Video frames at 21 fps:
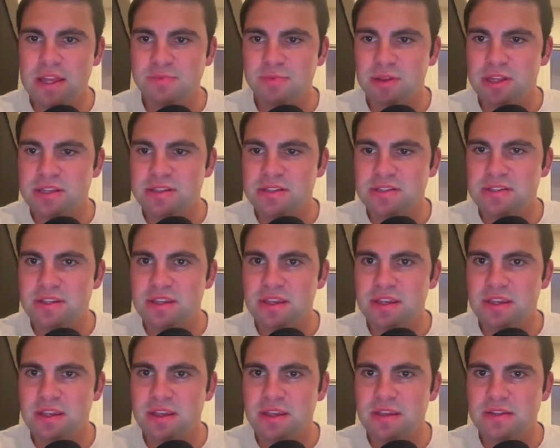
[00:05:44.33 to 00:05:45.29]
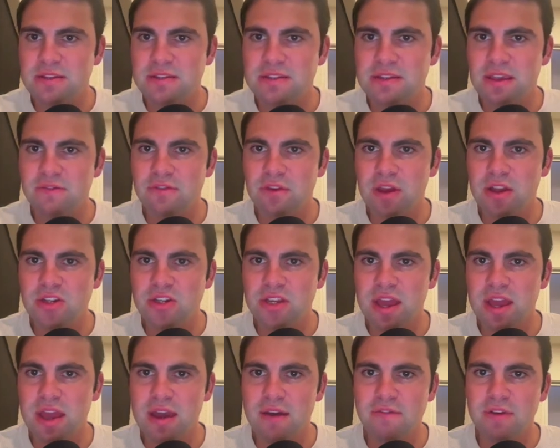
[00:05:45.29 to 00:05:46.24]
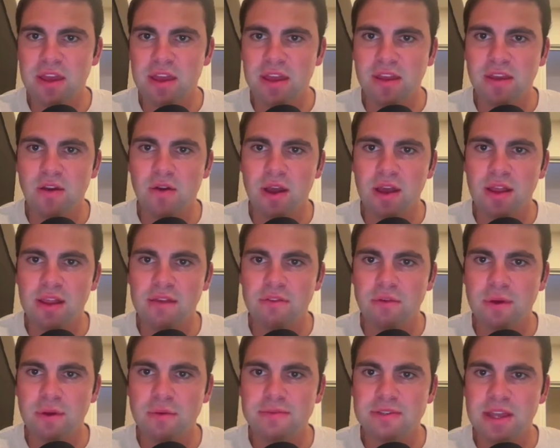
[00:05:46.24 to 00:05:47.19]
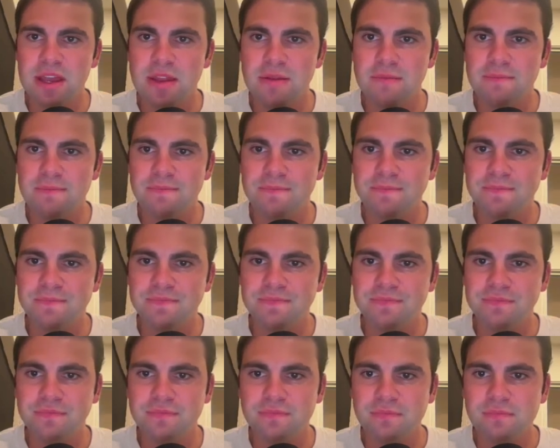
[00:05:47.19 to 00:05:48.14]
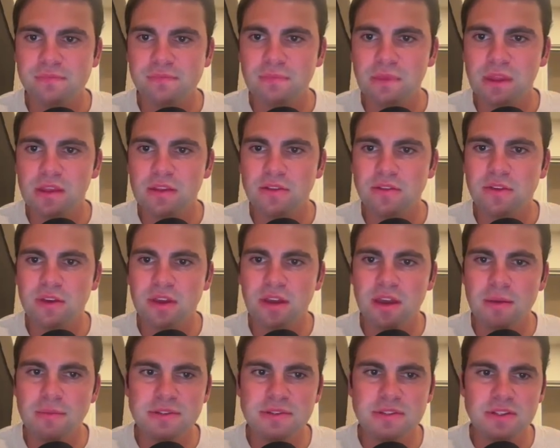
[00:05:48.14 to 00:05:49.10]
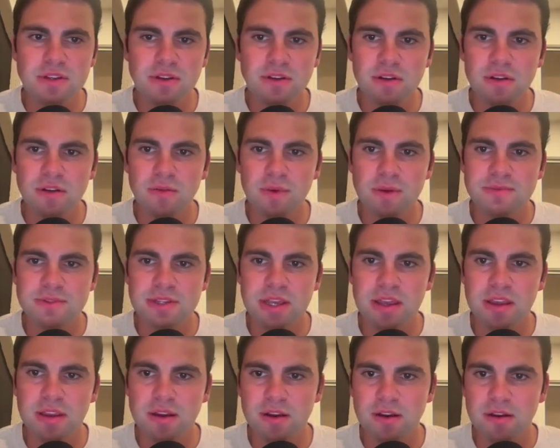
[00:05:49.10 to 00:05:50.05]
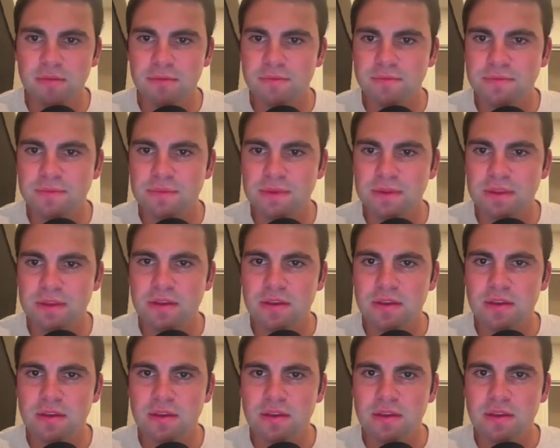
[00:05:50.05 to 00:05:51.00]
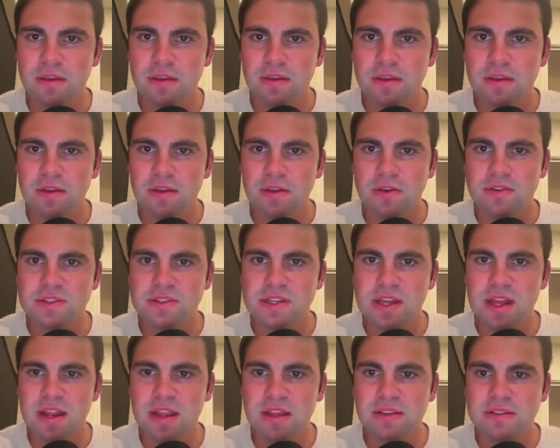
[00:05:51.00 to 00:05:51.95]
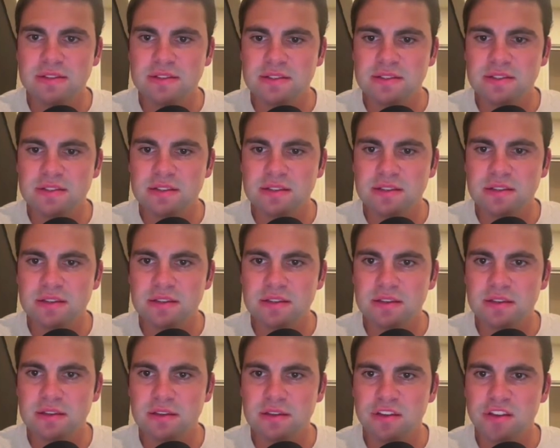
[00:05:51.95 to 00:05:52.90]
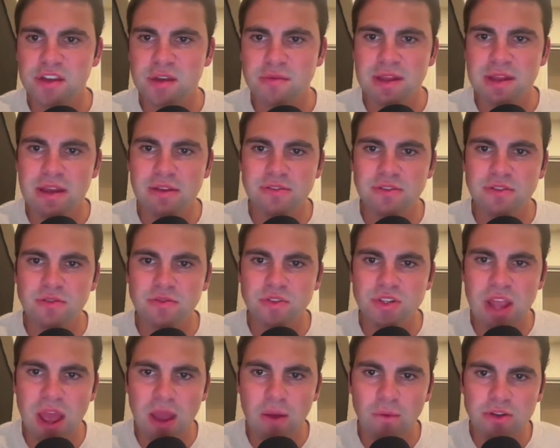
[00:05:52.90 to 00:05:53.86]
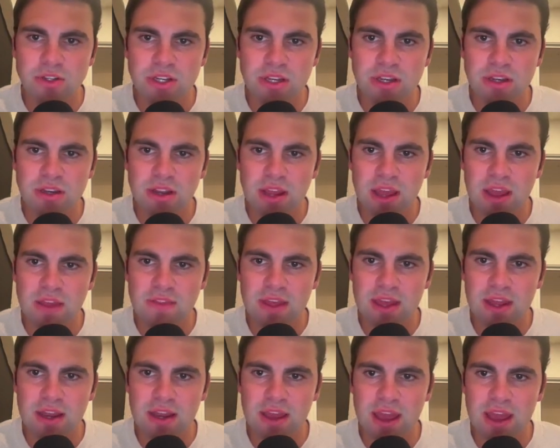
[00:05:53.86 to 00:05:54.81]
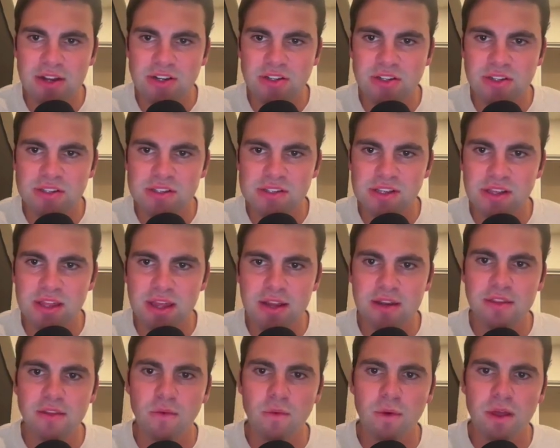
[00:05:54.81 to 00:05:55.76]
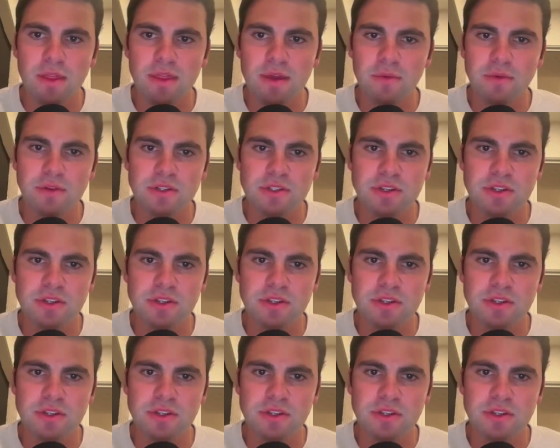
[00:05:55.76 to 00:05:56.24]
place is if you actually have a Go High Level website, you can come into your website here, go to settings, come down to chat widget, and then actually select the one that we just